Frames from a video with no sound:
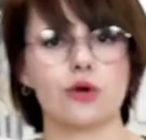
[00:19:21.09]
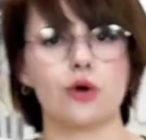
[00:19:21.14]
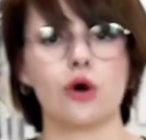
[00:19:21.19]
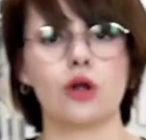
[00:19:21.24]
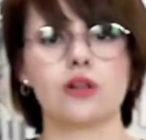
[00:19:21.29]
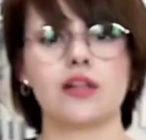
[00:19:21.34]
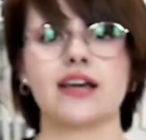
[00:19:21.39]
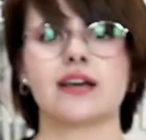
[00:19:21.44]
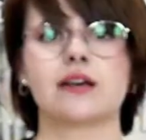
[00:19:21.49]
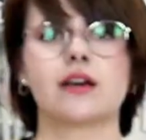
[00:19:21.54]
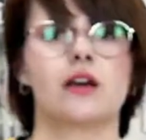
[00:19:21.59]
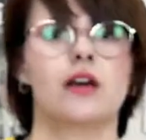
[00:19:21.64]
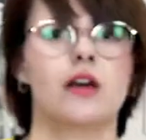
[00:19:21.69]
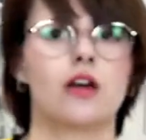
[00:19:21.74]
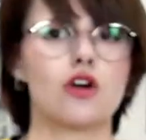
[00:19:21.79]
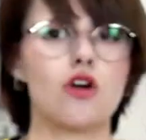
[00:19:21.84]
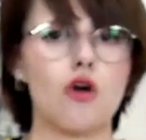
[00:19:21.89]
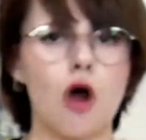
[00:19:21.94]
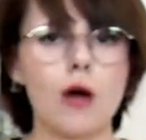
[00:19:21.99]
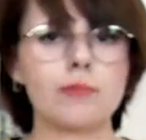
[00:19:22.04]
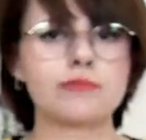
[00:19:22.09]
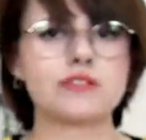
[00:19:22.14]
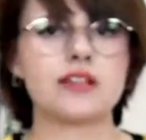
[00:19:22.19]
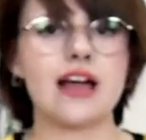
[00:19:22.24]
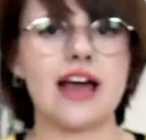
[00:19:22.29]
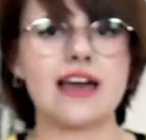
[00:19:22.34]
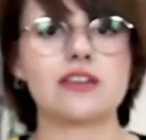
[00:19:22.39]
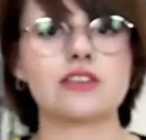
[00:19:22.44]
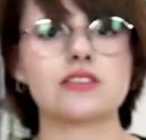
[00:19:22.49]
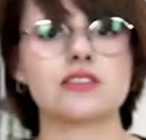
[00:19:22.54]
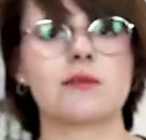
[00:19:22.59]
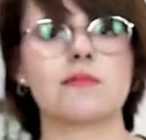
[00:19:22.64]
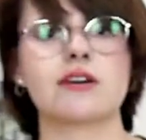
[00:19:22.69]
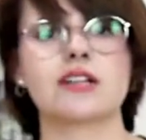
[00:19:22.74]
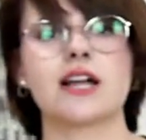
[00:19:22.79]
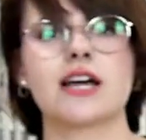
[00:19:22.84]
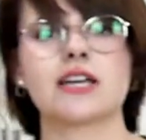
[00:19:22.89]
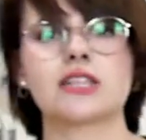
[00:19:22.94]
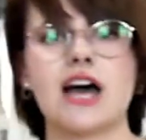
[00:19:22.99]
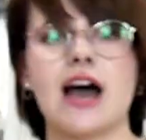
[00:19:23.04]
or like cropped length,
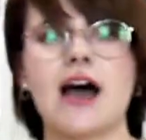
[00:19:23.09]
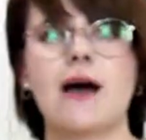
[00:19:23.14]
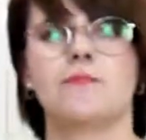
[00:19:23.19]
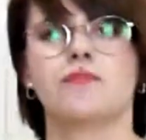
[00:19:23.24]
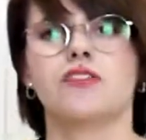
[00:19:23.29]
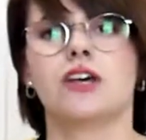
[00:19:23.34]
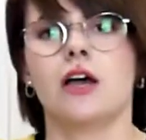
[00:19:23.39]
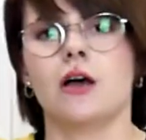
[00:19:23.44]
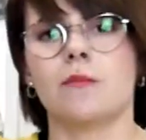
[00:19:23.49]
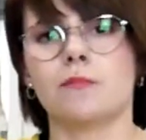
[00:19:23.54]
something like that.